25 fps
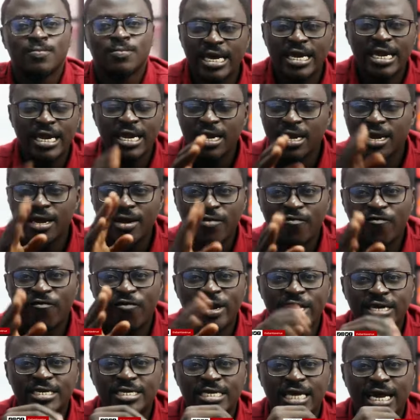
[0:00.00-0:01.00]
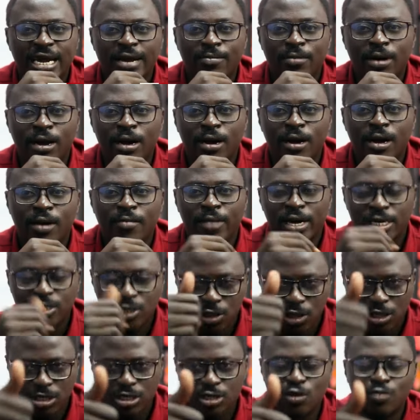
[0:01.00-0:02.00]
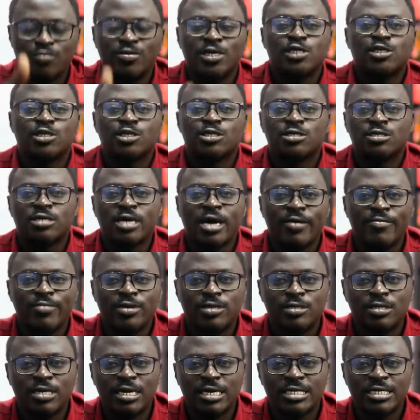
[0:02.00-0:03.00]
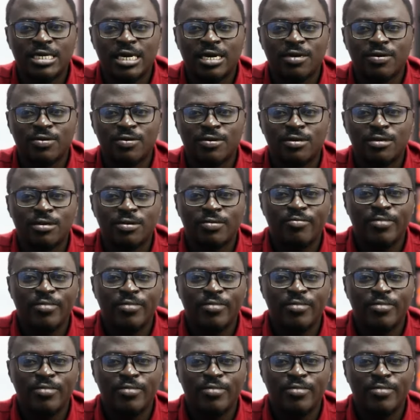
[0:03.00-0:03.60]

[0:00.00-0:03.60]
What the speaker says: And then your first timer, best yourself, best subscribe to the channel.